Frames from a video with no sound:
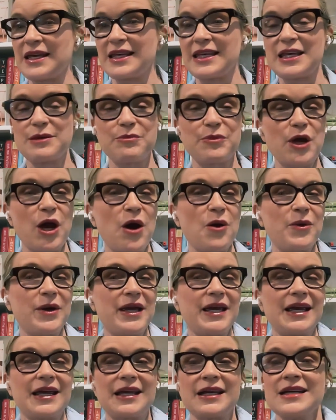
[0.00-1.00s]
keep
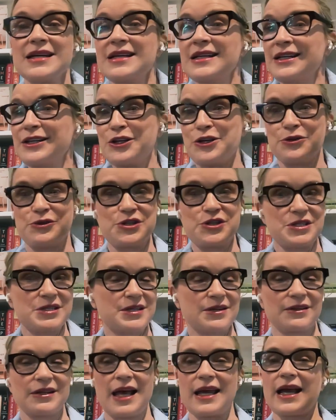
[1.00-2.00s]
going. You just
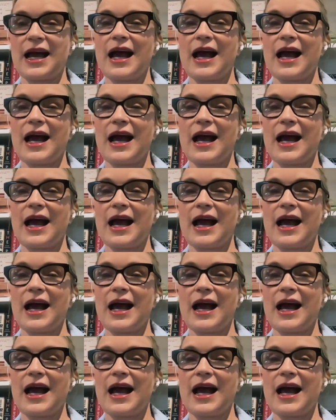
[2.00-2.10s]
are like,